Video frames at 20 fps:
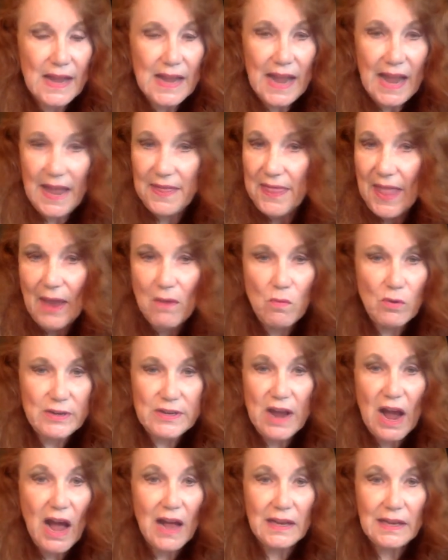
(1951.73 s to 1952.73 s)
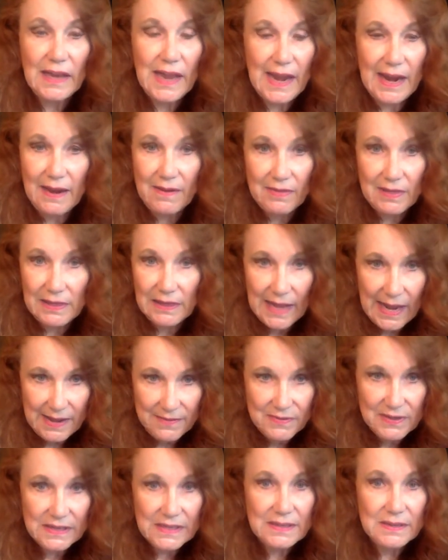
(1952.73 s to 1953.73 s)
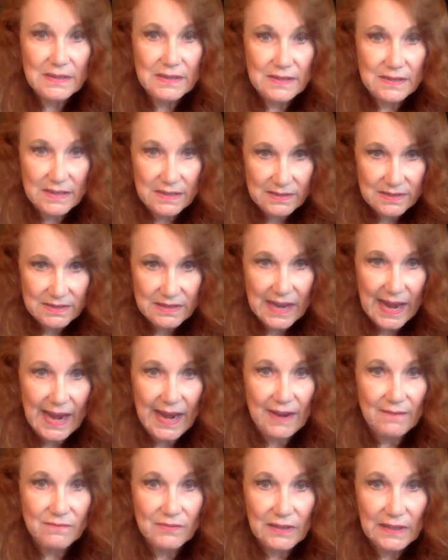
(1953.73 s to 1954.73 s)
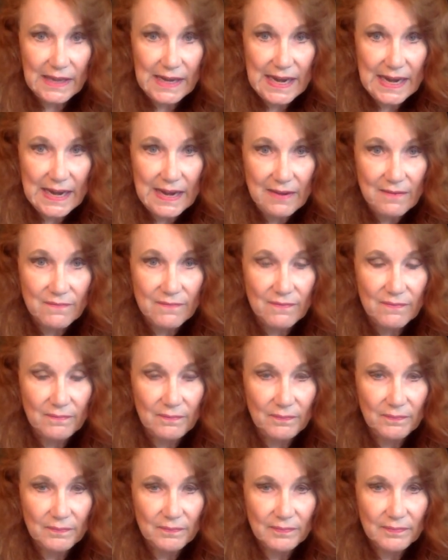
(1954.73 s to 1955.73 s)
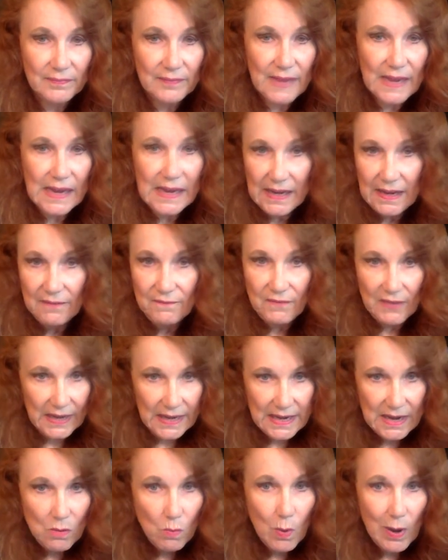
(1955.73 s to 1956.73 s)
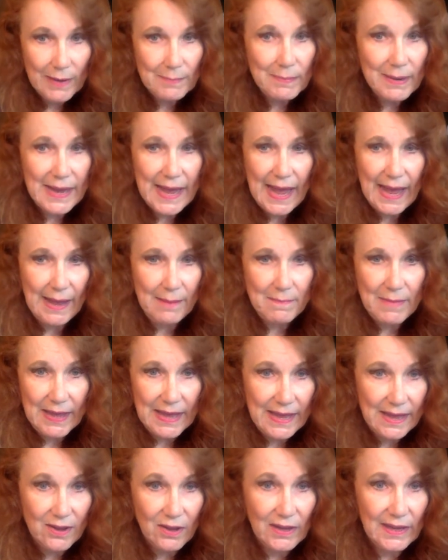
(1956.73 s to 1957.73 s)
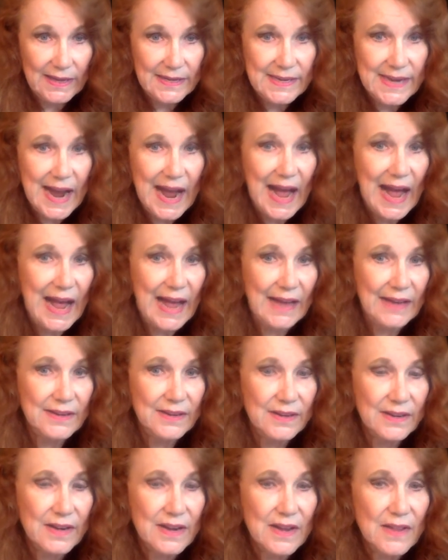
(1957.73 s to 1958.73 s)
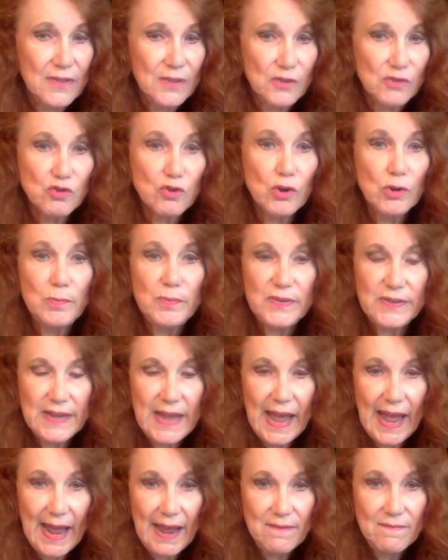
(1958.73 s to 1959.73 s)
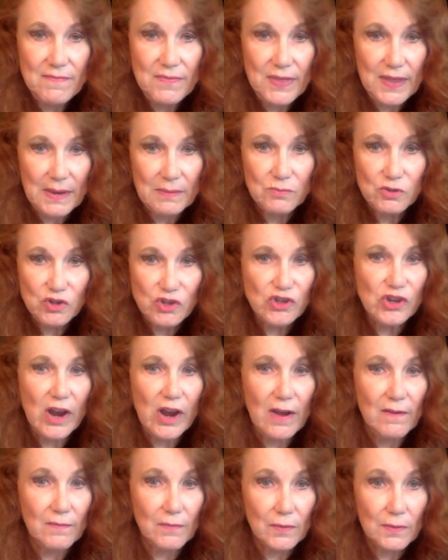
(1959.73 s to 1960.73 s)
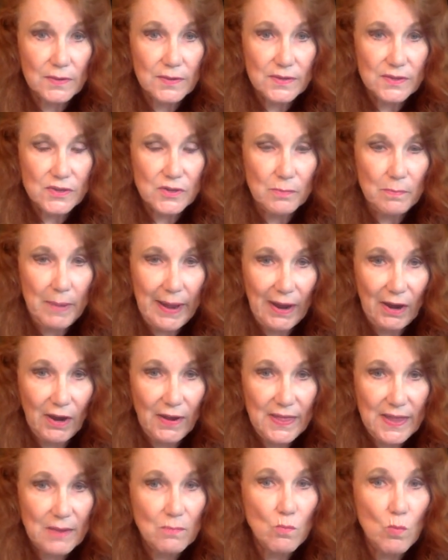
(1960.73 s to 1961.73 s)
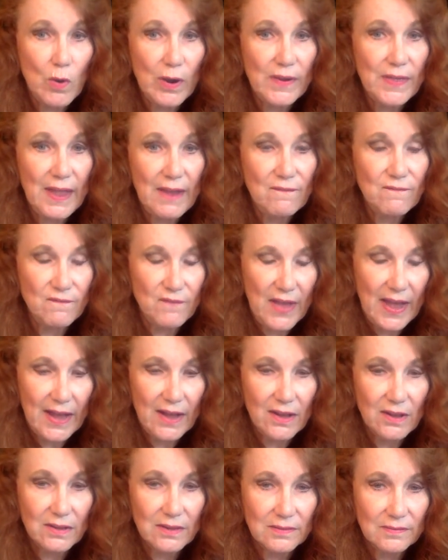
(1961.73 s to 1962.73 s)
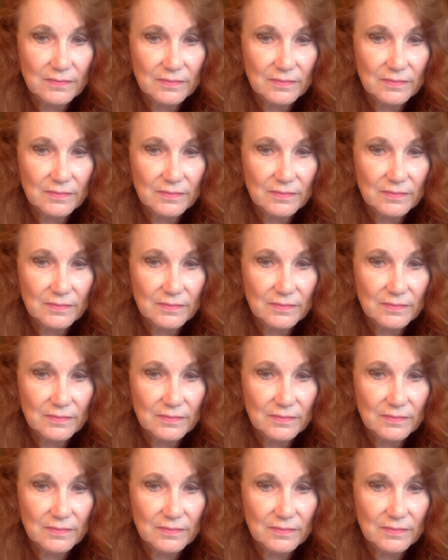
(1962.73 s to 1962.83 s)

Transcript: and they would not let the slaves leave. If anyone became ill and died, the troops gave them shovels to bury them where they fell.